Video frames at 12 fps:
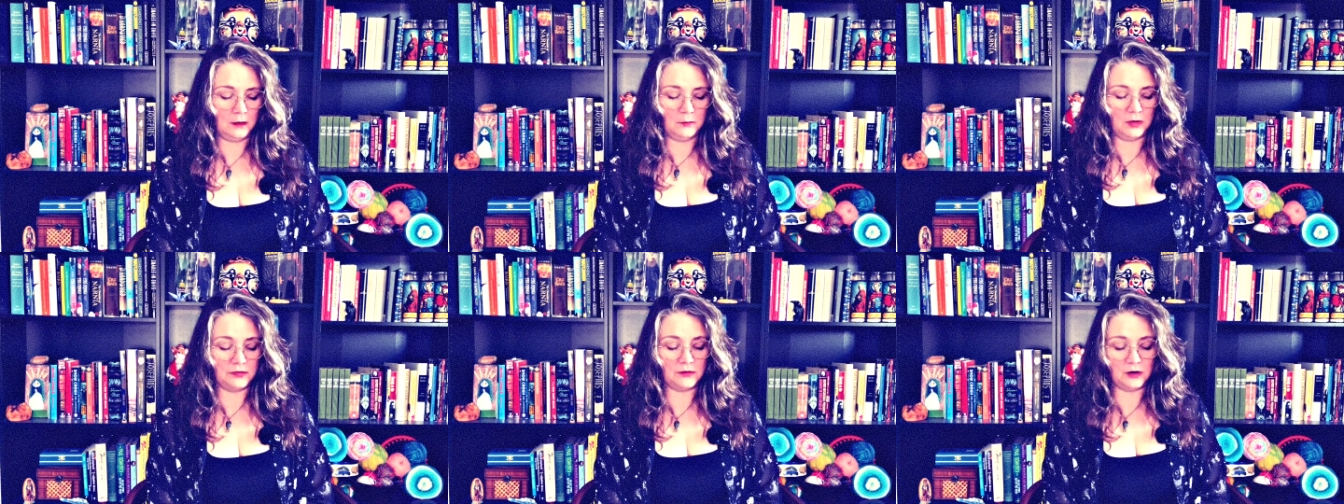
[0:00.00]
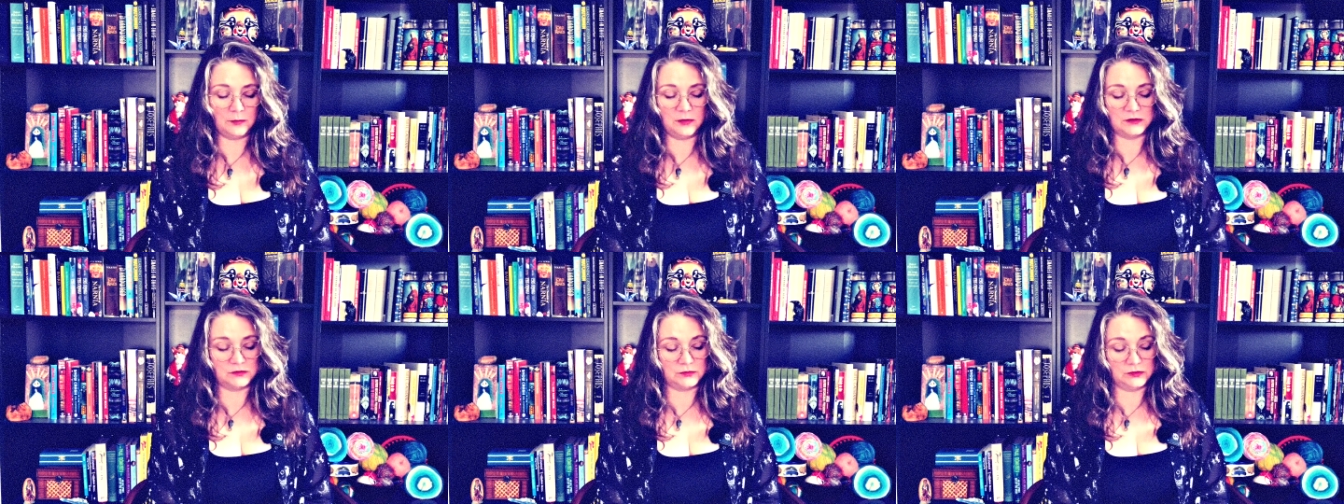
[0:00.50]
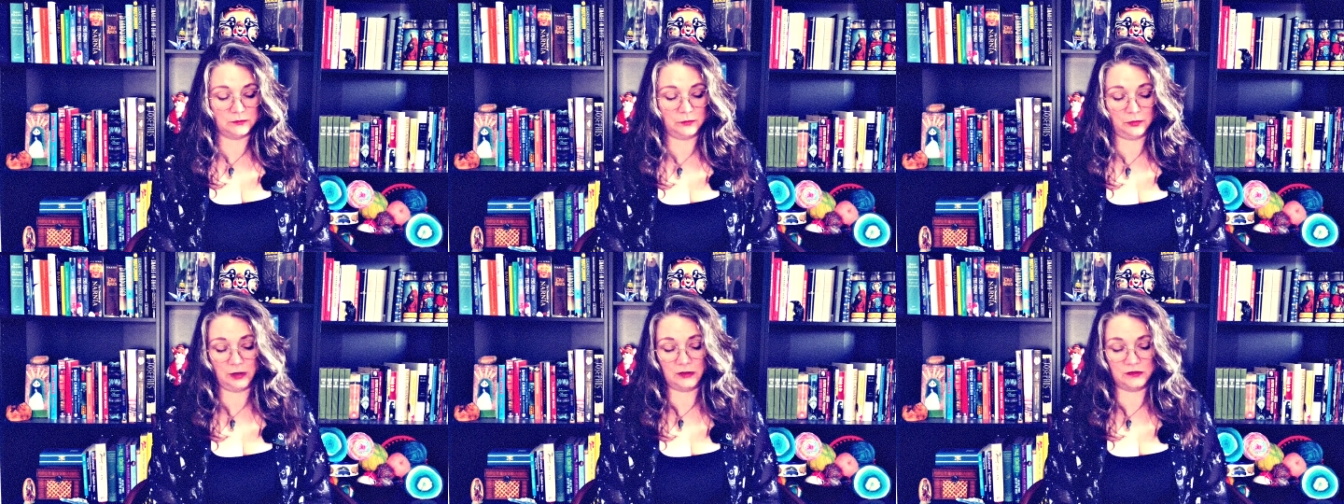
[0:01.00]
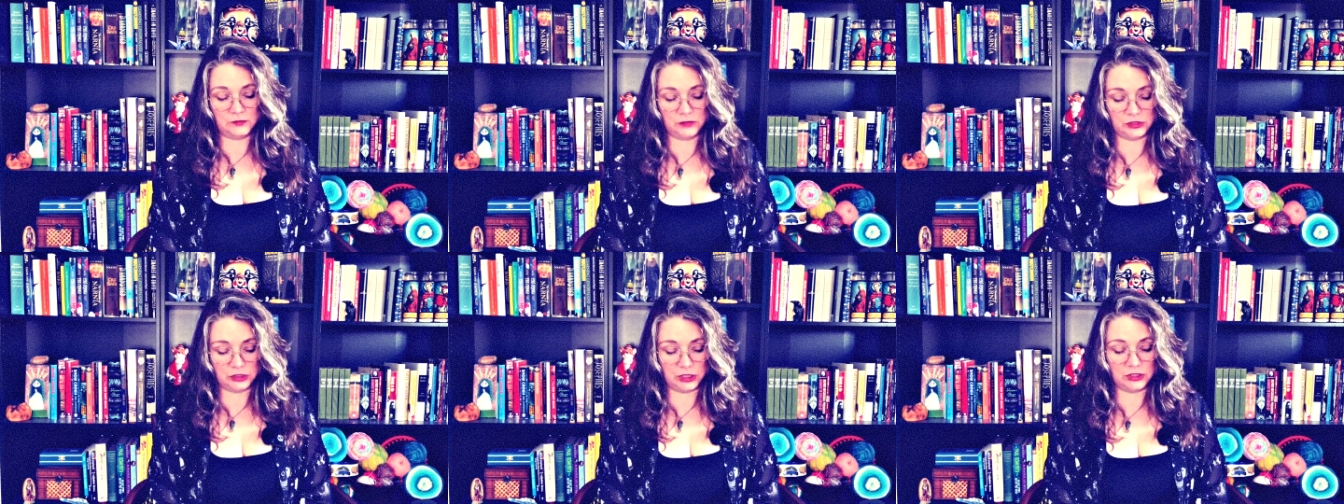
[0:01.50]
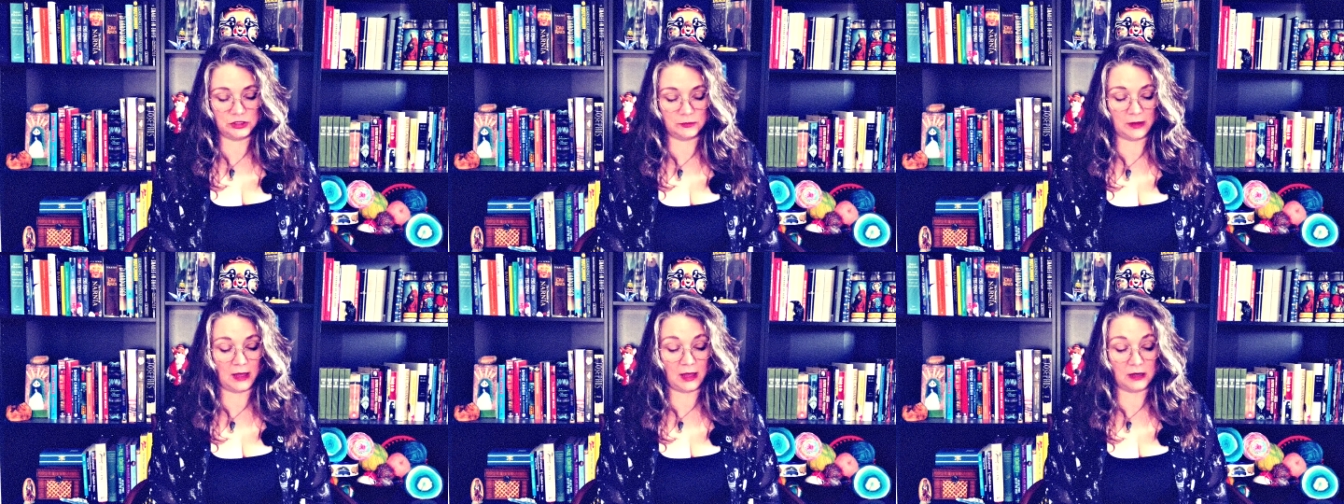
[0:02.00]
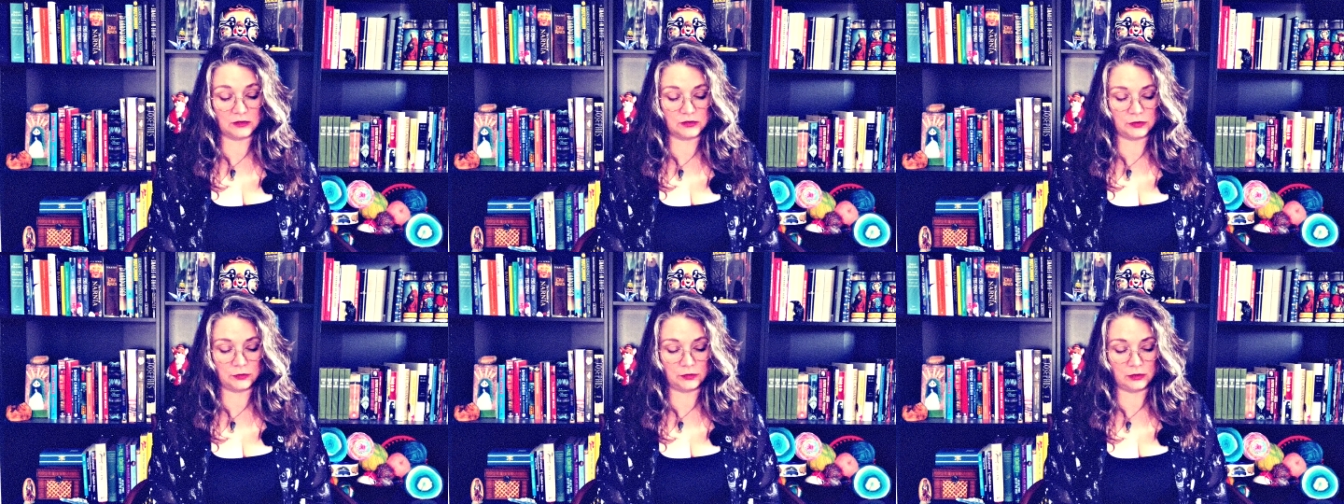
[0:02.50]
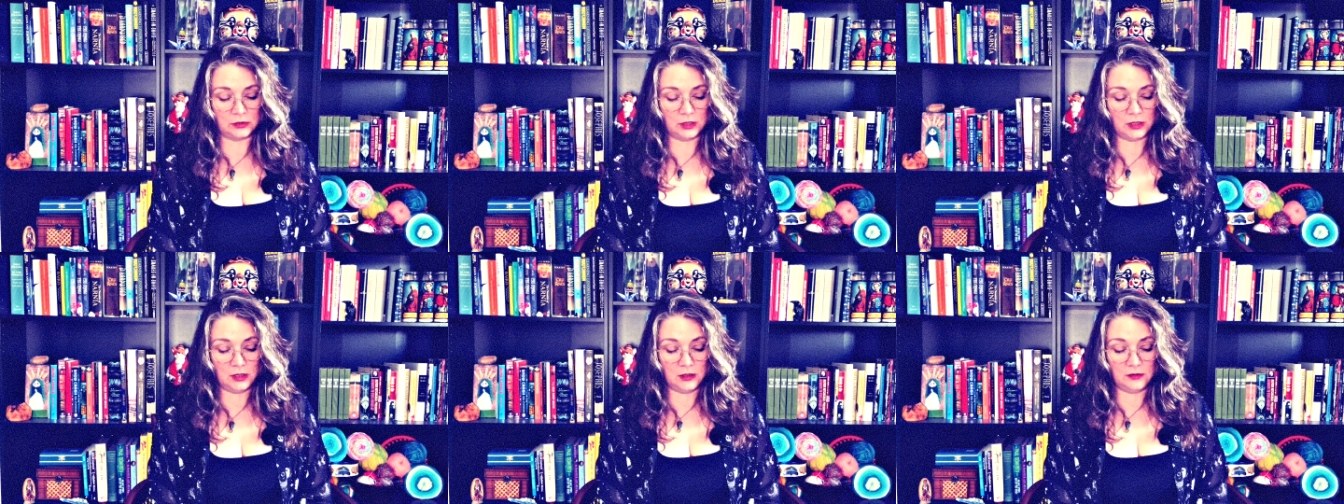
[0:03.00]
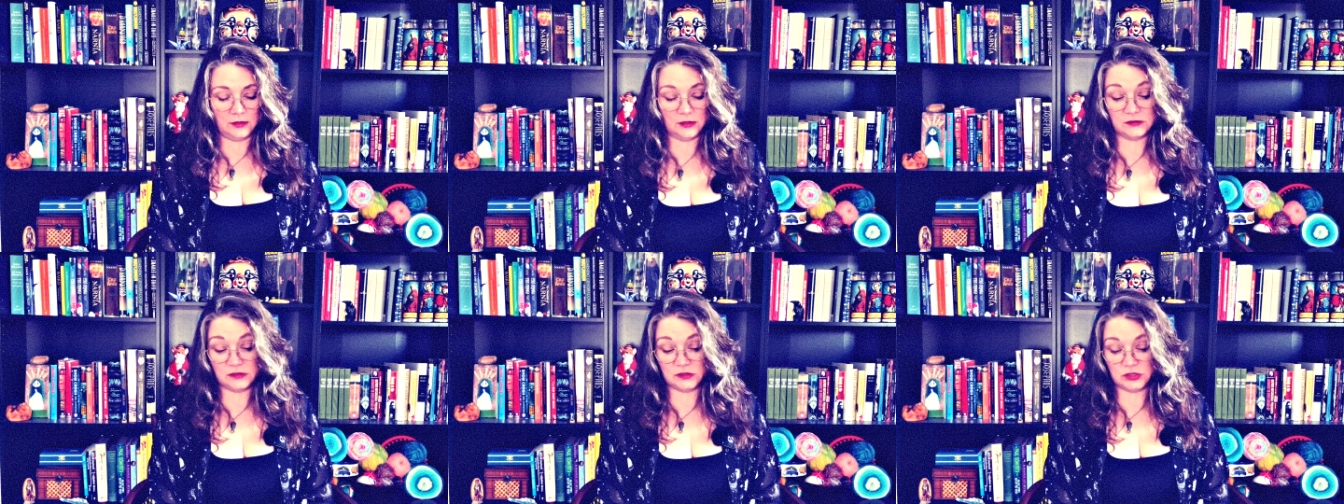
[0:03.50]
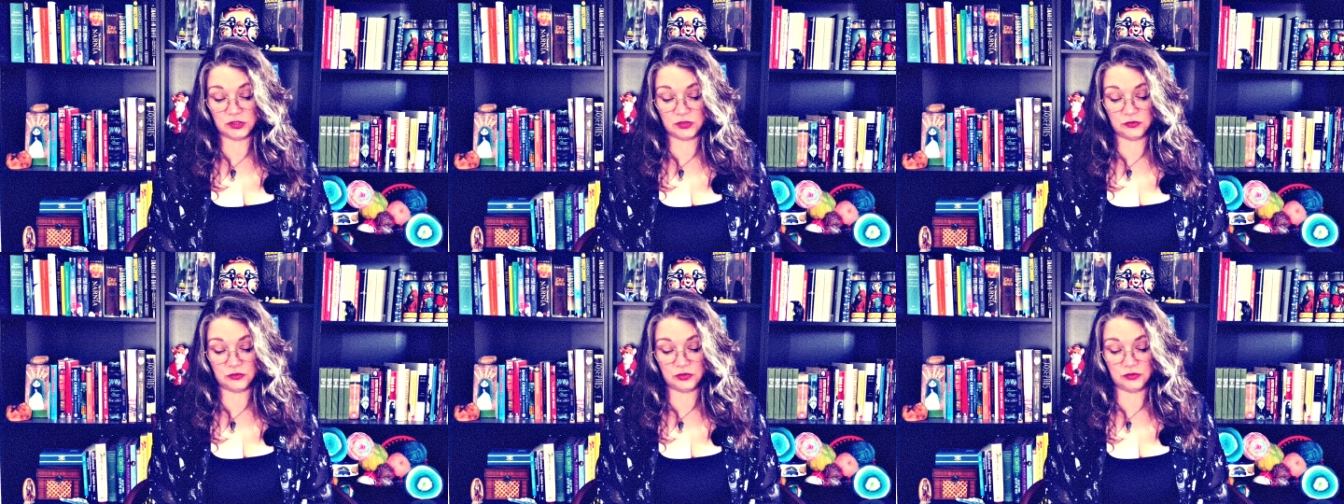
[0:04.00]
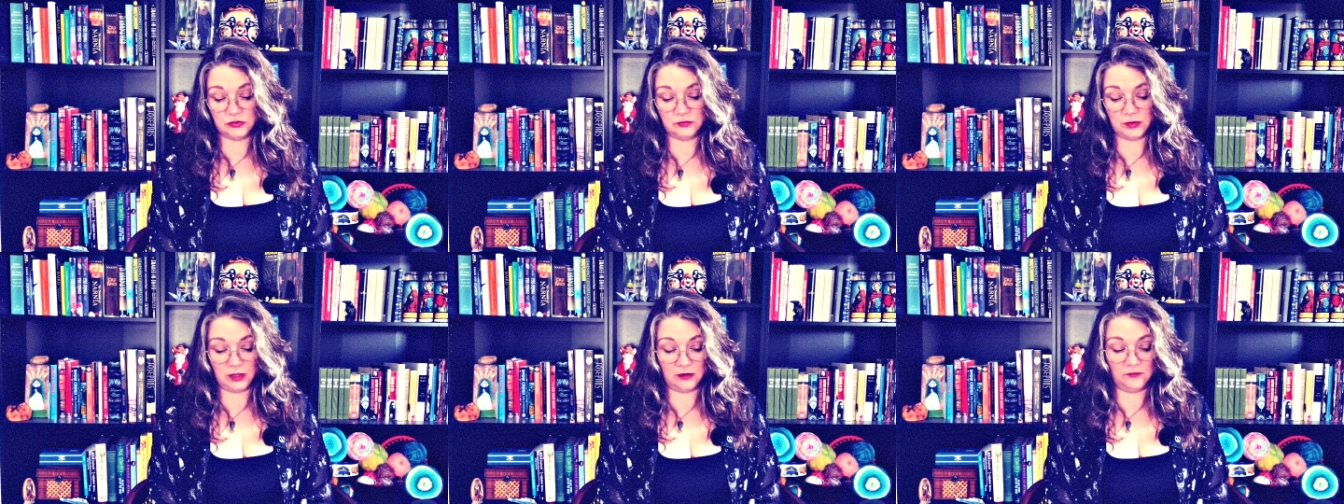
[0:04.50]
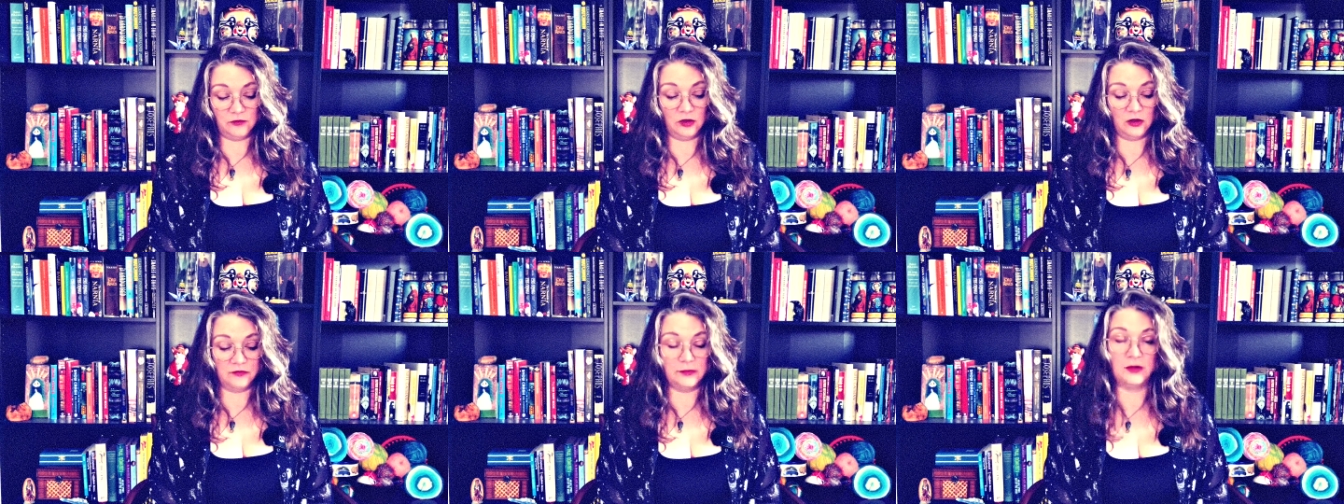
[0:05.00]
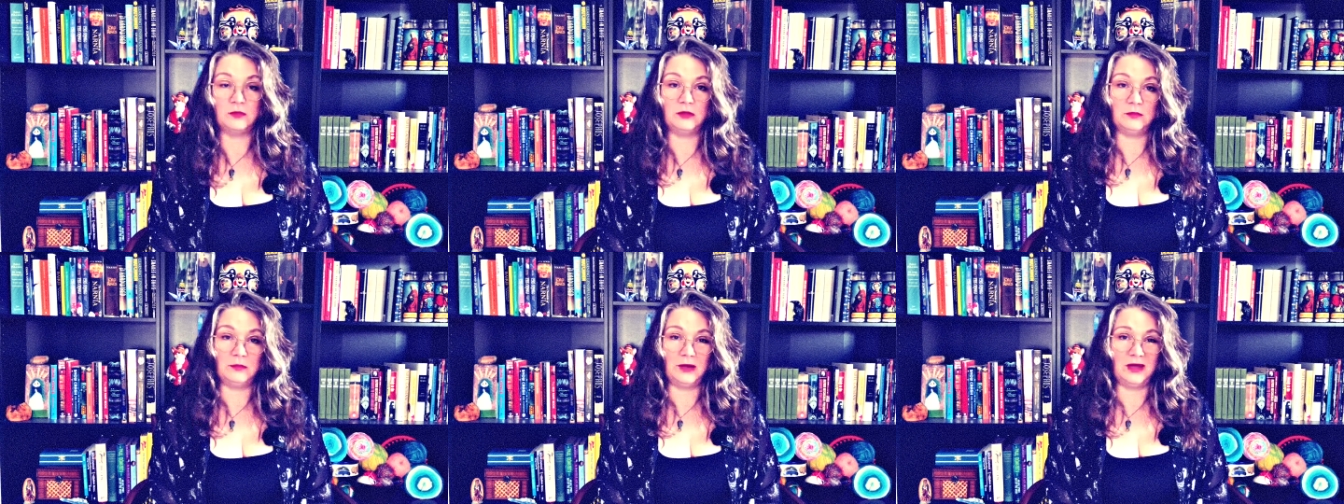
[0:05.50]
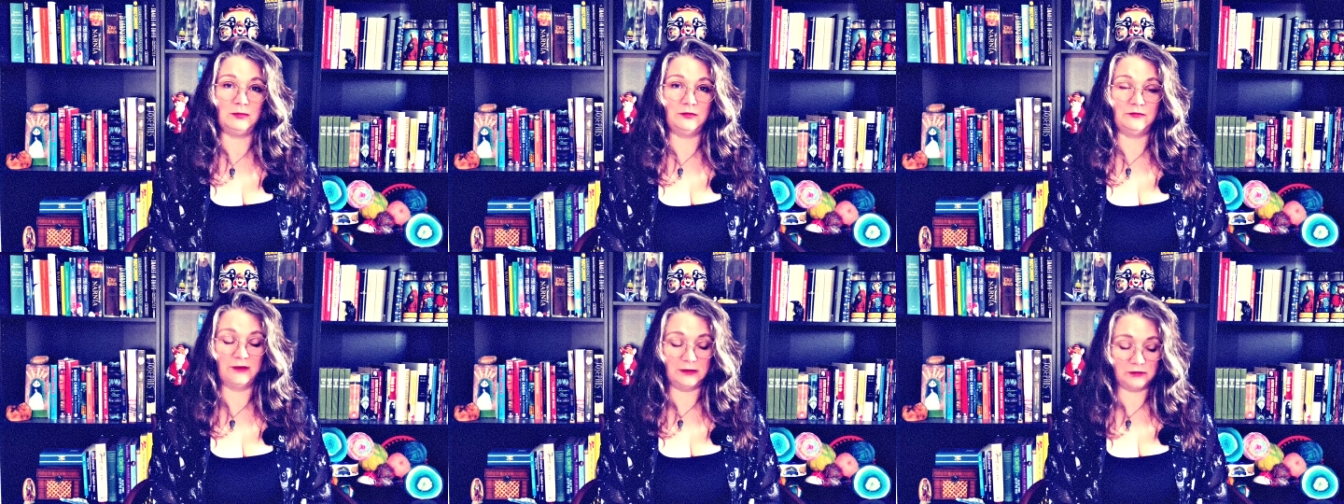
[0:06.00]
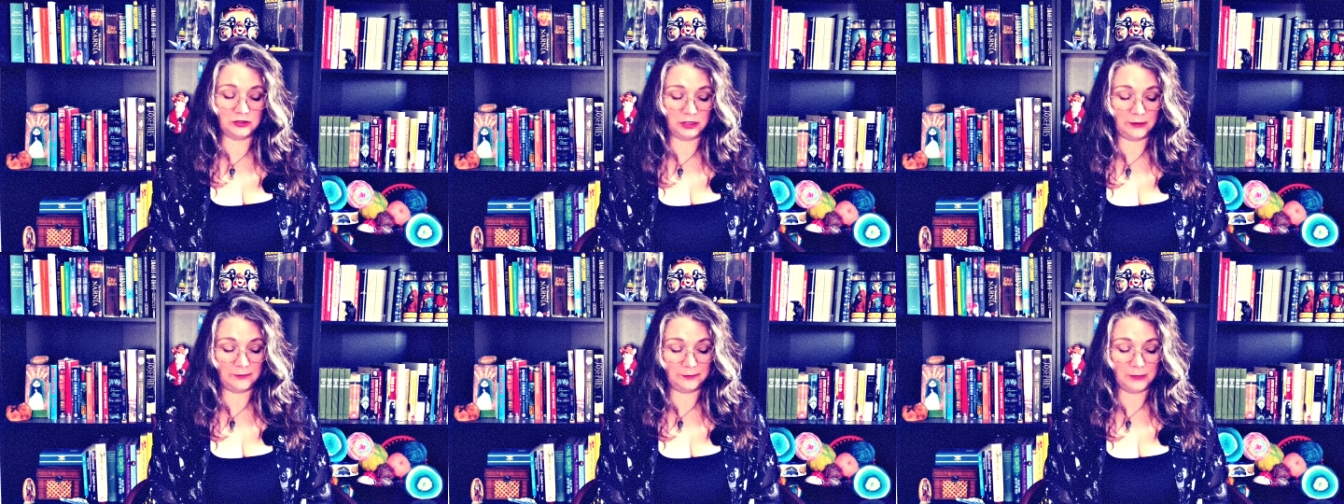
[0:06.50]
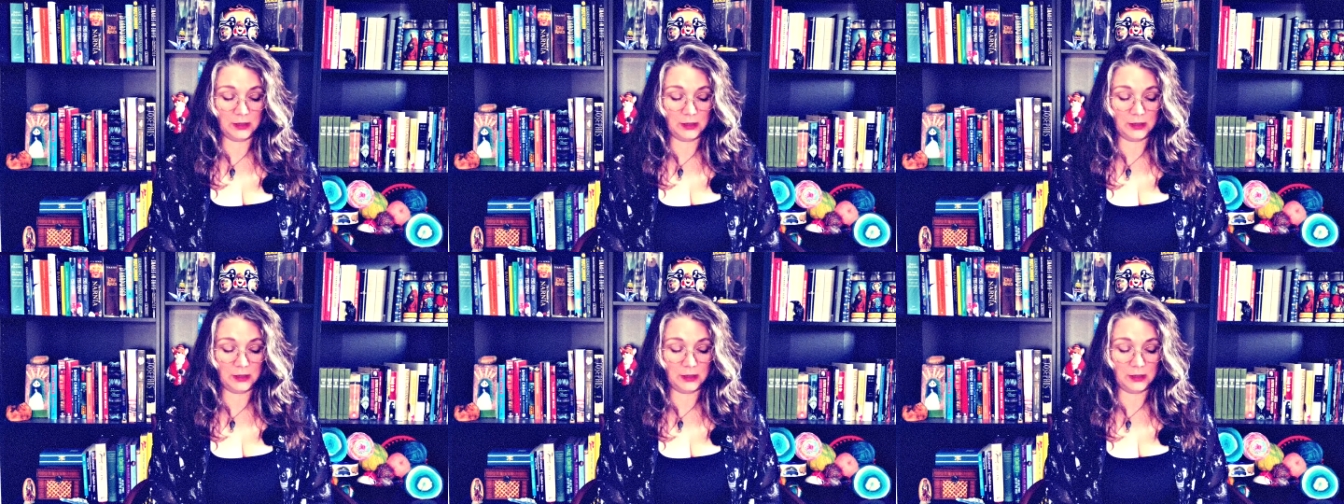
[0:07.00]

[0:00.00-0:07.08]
My therapist was impressed with the change in my attitude and thinks it's due to my involvement with the Bible Fellowship.